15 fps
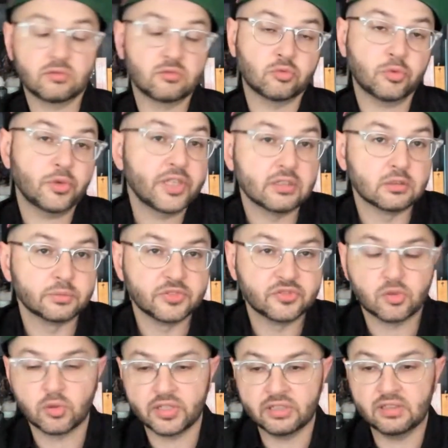real
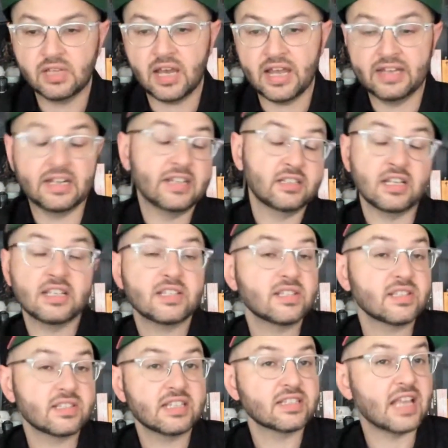before he died? And
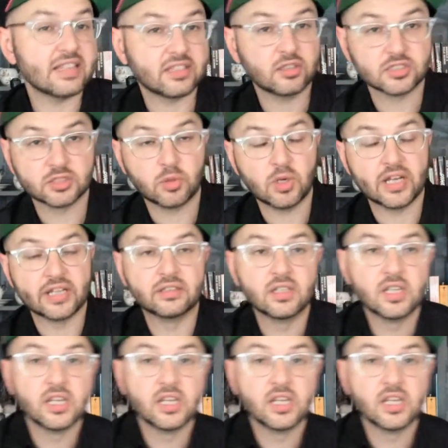he's not the only one.